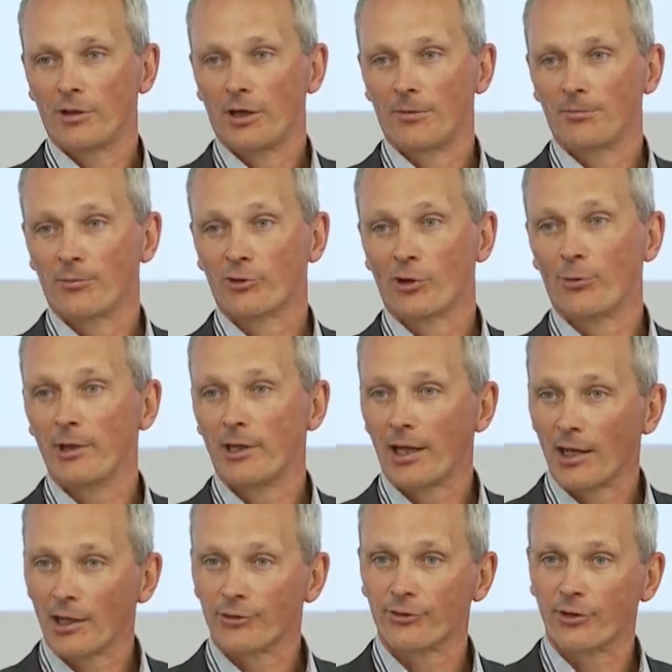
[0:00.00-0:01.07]
Um, so we can
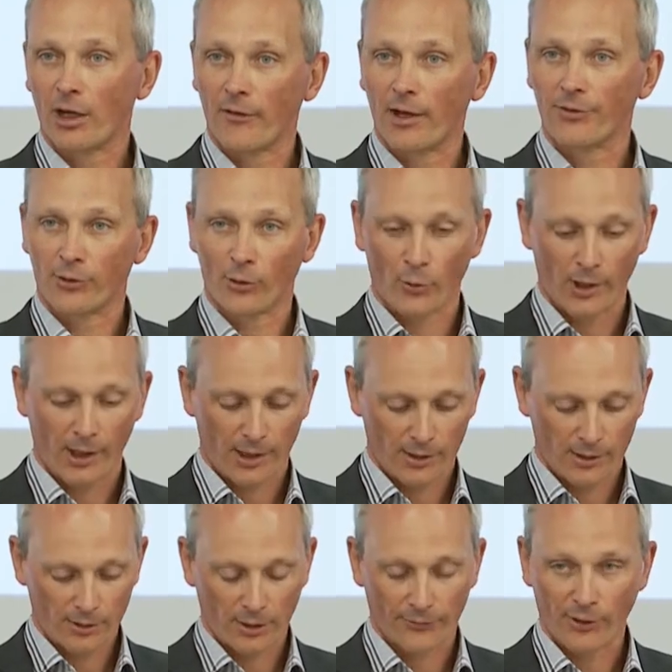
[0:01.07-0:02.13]
accelerate the
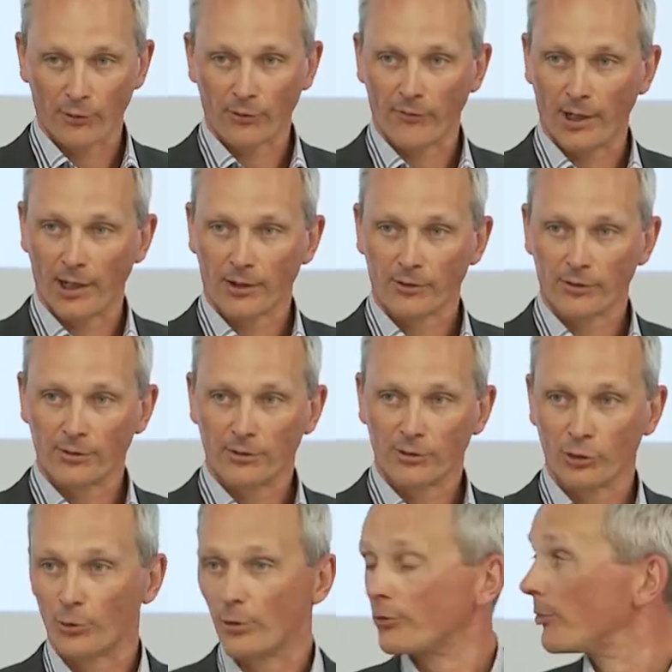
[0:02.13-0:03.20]
way of how we react
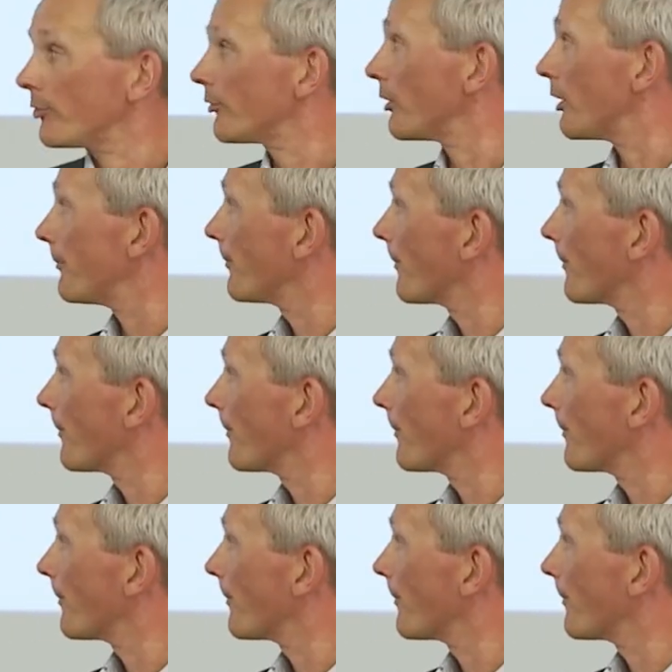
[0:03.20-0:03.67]
to what we see.